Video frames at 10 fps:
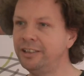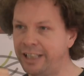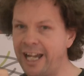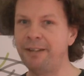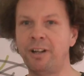
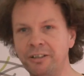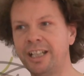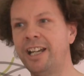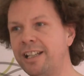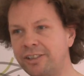Yeah,
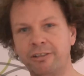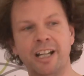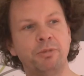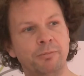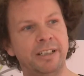okay, that's
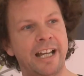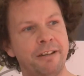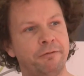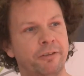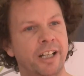great, put me
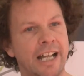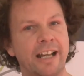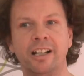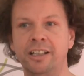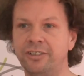down for it.
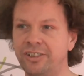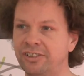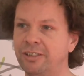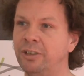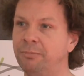That kind of
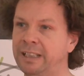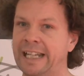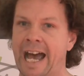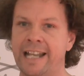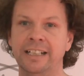system that
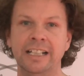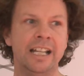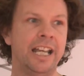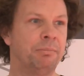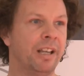began
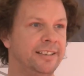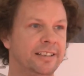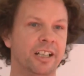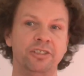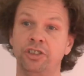in
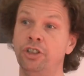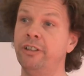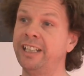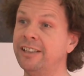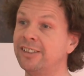places like
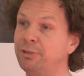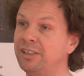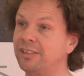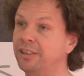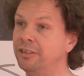Zurich in
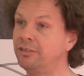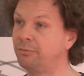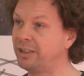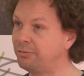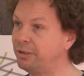Switzerland,
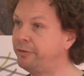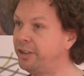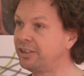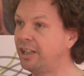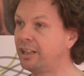where some of the
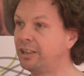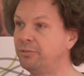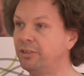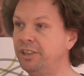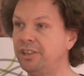first car
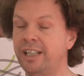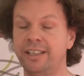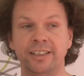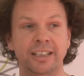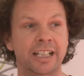clubs
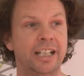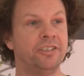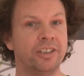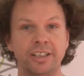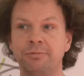originated.
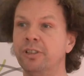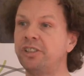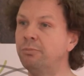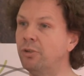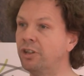So this
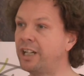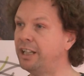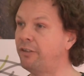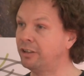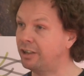much more kind
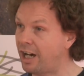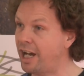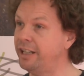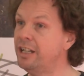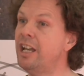of
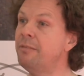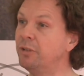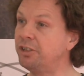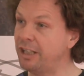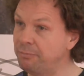online,
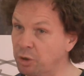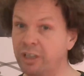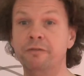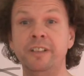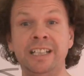much more
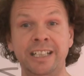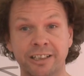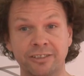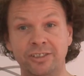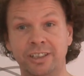convenient